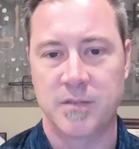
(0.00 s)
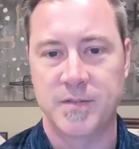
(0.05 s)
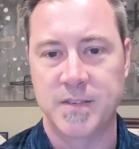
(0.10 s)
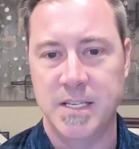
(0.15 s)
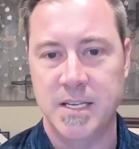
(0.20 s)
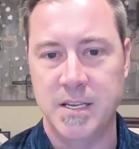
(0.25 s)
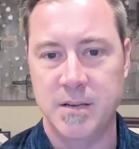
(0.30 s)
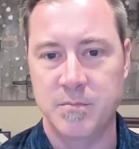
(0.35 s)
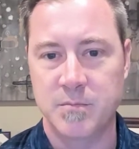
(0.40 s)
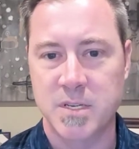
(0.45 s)

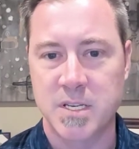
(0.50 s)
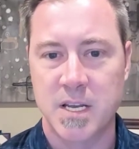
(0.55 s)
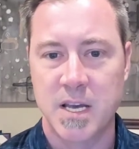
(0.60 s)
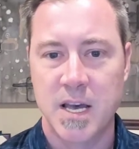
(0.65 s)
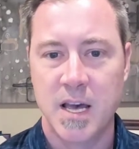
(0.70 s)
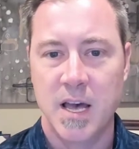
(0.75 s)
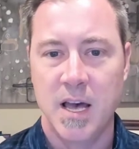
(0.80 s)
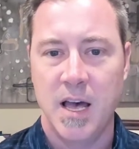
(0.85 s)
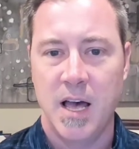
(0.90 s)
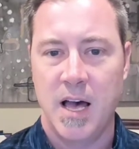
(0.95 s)
Teams.
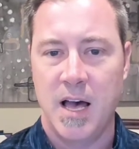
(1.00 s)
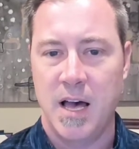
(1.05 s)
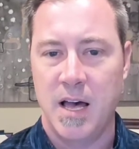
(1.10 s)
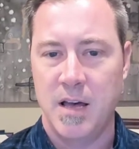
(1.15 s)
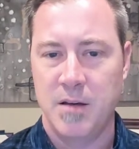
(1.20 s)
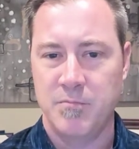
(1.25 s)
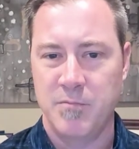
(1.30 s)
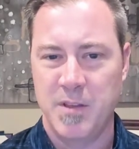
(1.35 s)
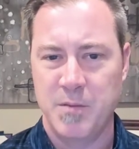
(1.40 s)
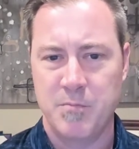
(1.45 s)

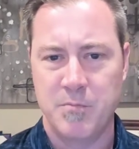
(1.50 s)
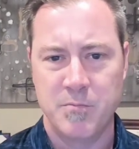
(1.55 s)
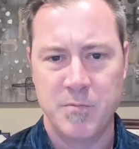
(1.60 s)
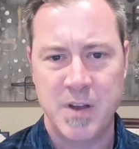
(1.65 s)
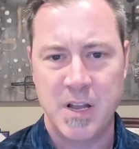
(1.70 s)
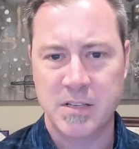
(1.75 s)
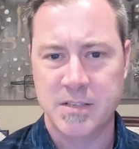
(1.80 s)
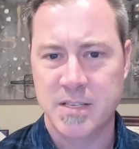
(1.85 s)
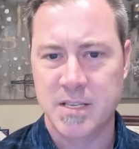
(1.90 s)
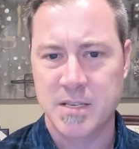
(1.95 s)
Um, they
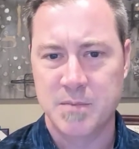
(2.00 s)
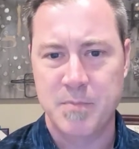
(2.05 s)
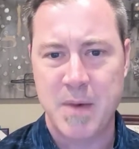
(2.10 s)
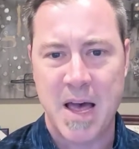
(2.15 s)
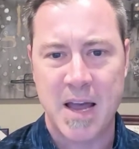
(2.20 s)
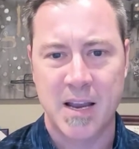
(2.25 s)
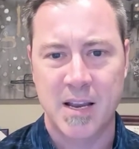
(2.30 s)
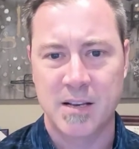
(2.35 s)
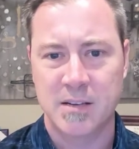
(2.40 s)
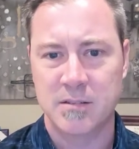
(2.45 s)
announced this
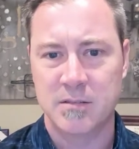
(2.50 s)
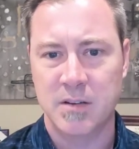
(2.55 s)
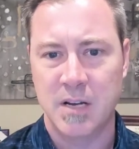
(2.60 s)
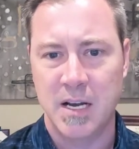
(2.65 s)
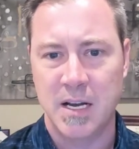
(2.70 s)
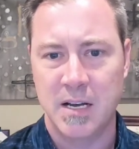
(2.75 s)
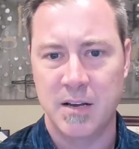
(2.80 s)
back uh,